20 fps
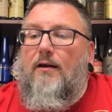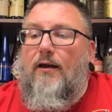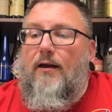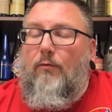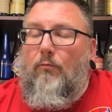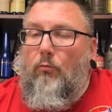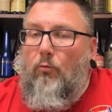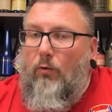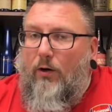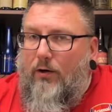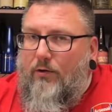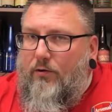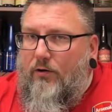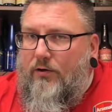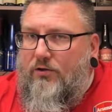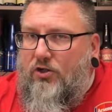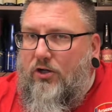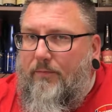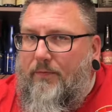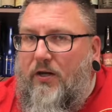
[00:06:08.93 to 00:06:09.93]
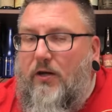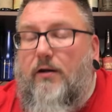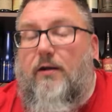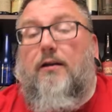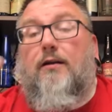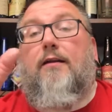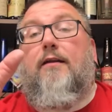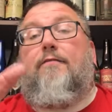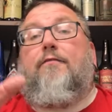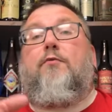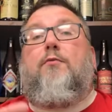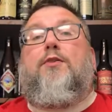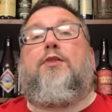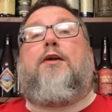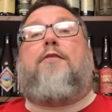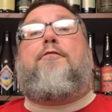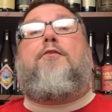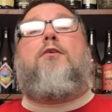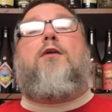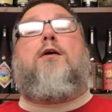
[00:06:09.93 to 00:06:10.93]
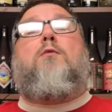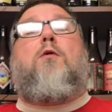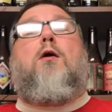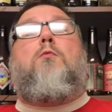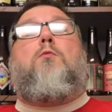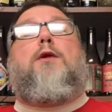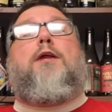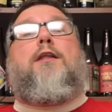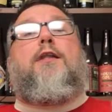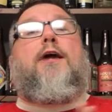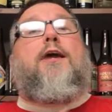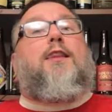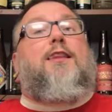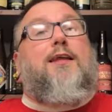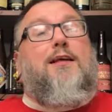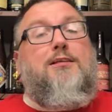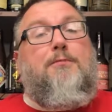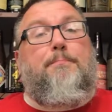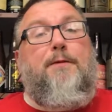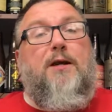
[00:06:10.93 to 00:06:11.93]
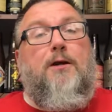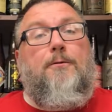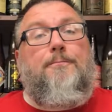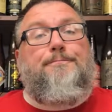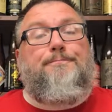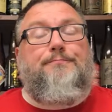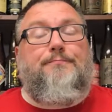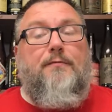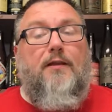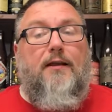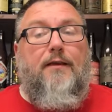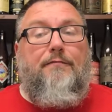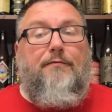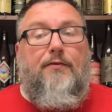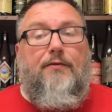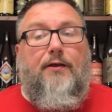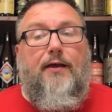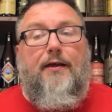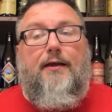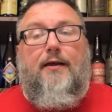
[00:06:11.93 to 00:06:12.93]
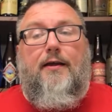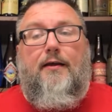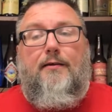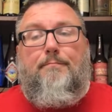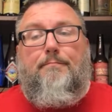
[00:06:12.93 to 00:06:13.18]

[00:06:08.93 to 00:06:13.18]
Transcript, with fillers: and where they're distributed and leave you with if you like what will you like this beer if you like uh,